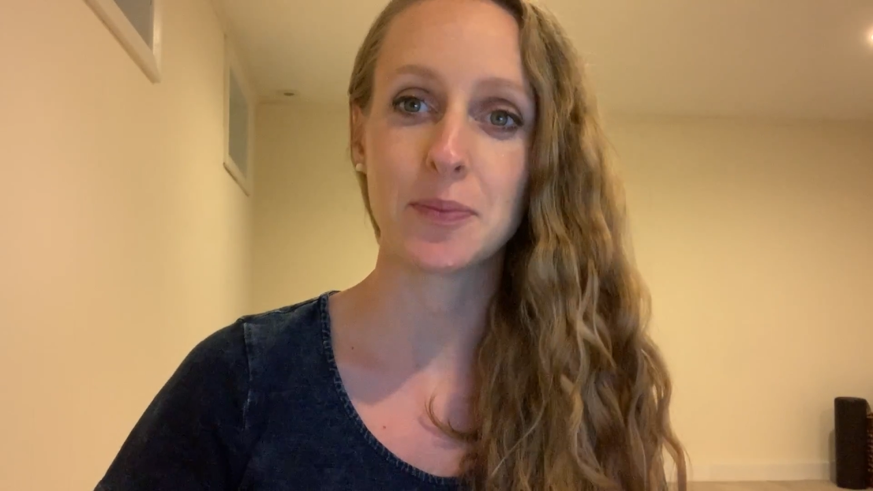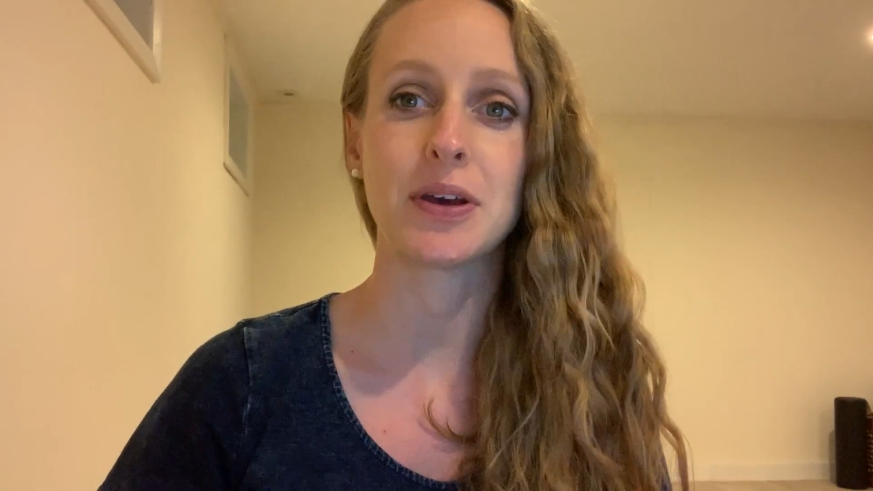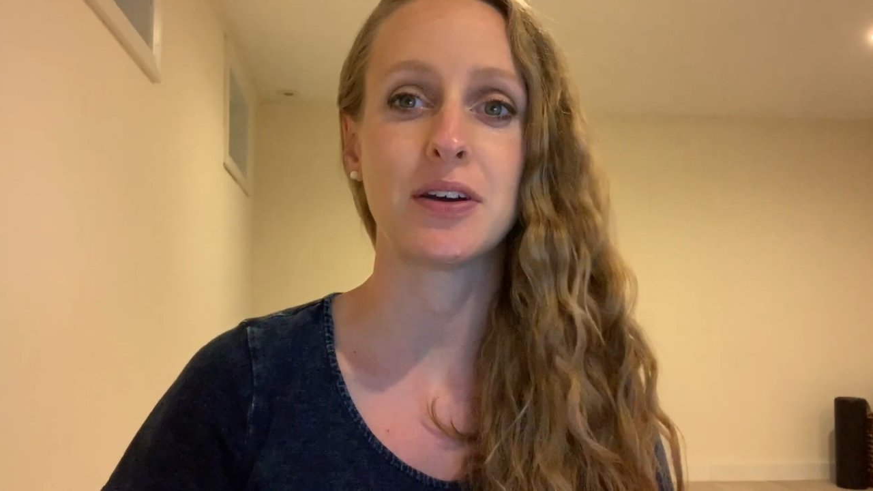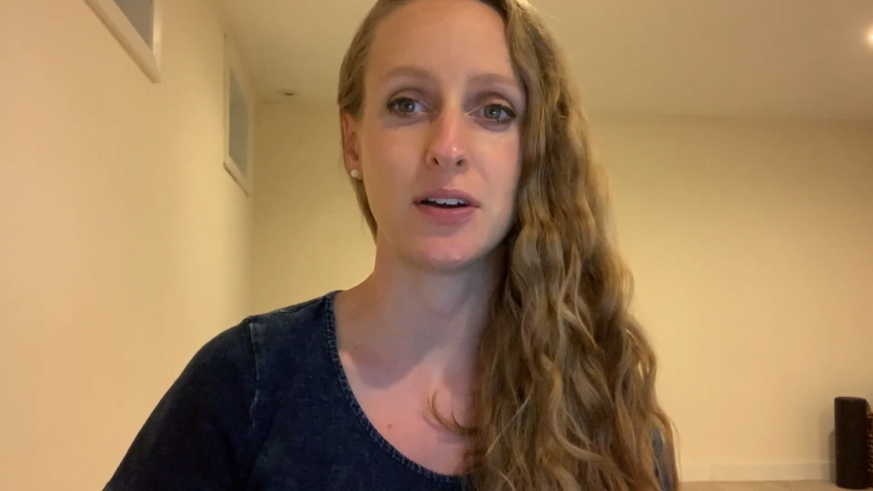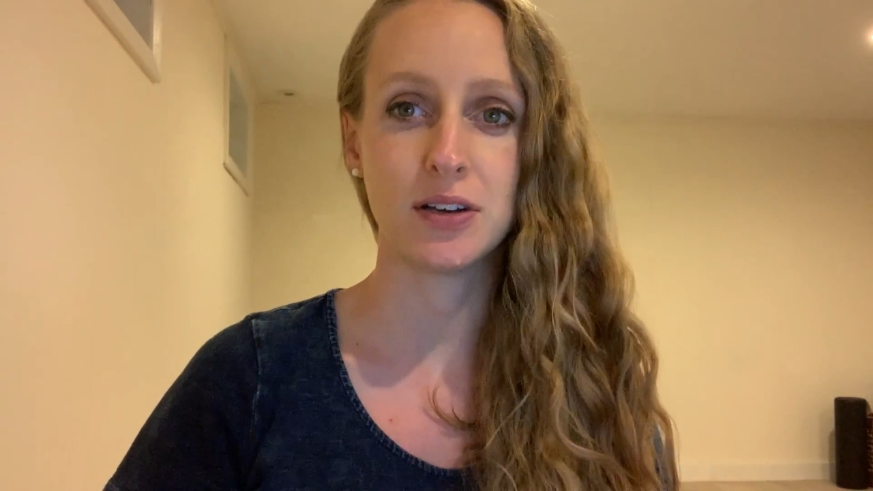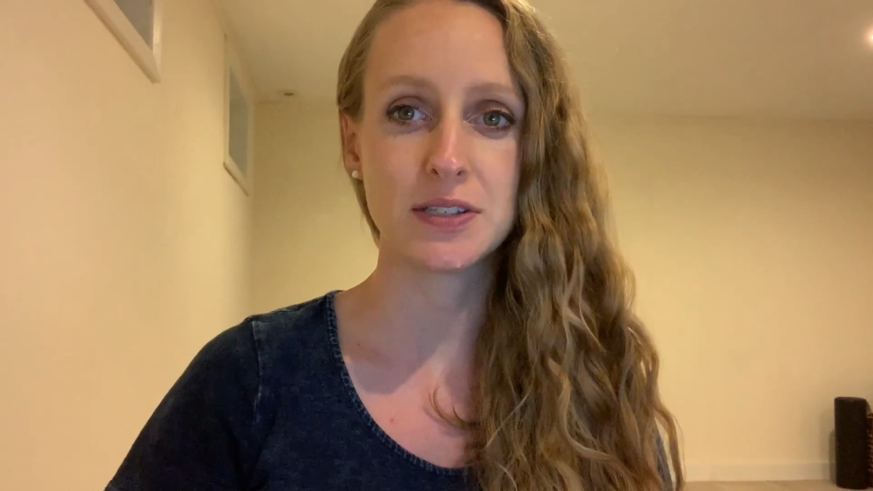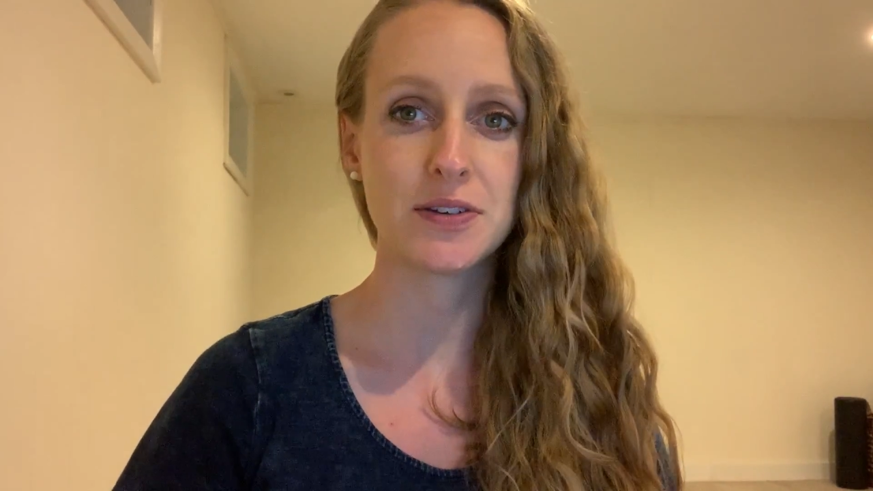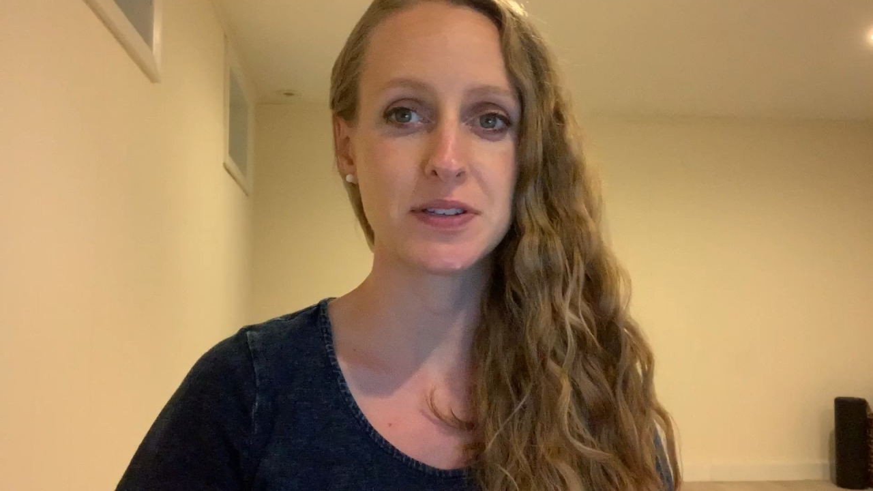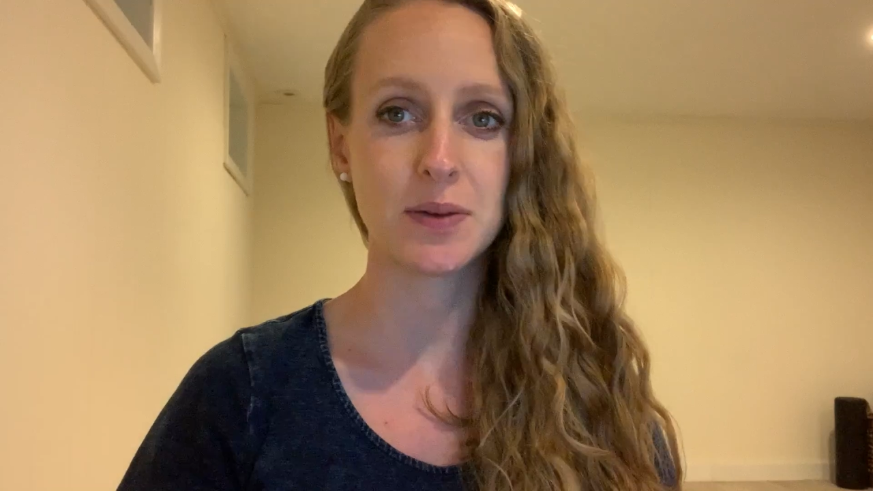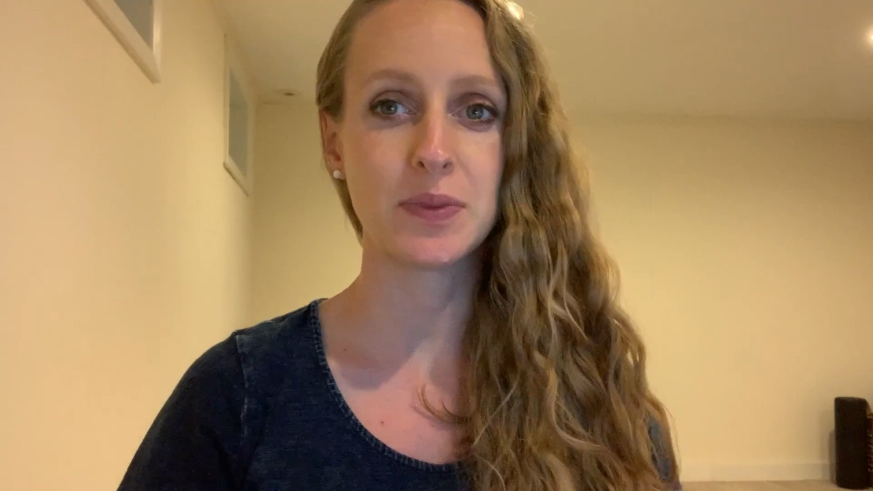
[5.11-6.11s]
but
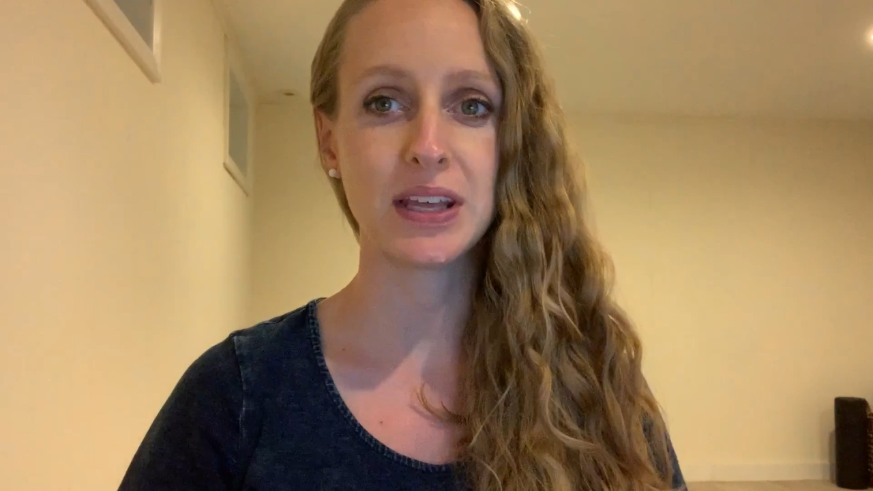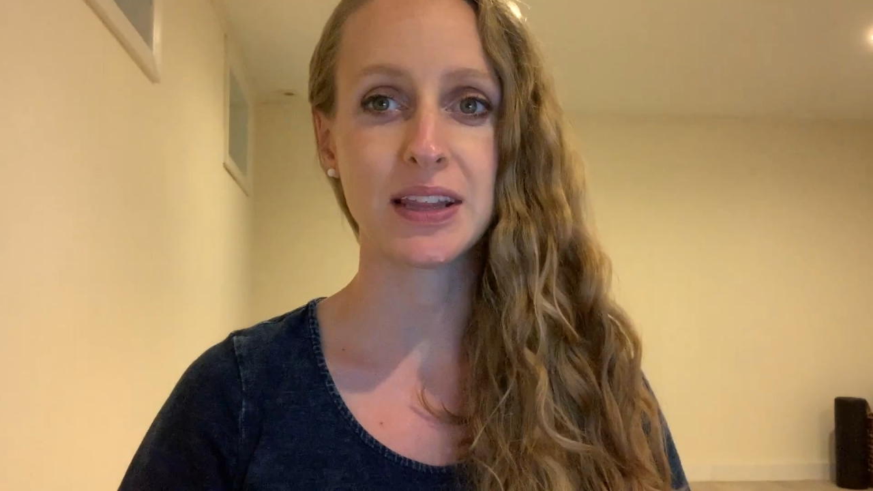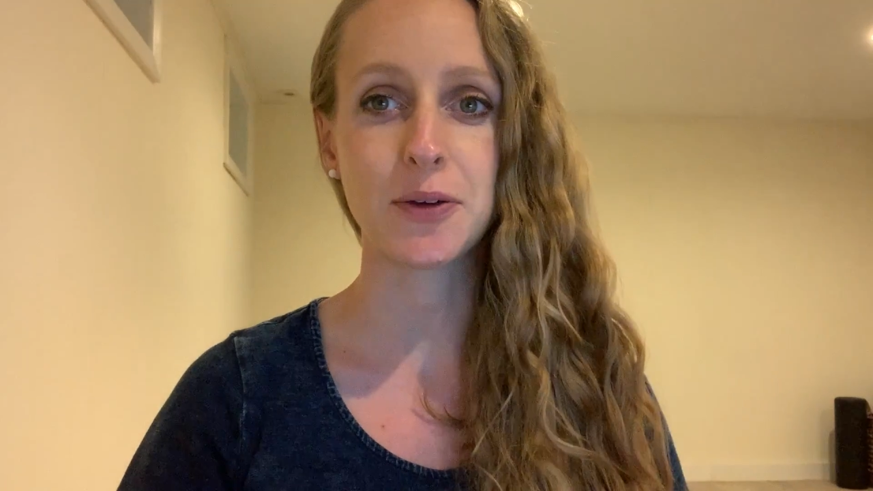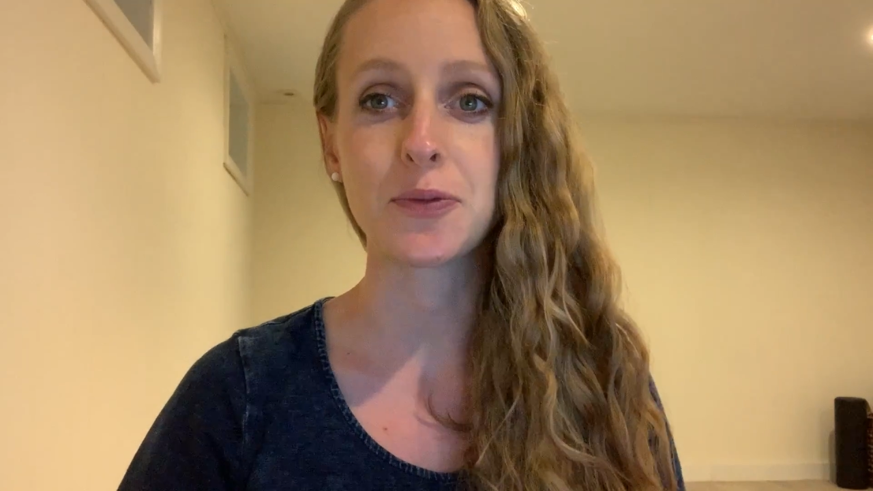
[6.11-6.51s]
also something that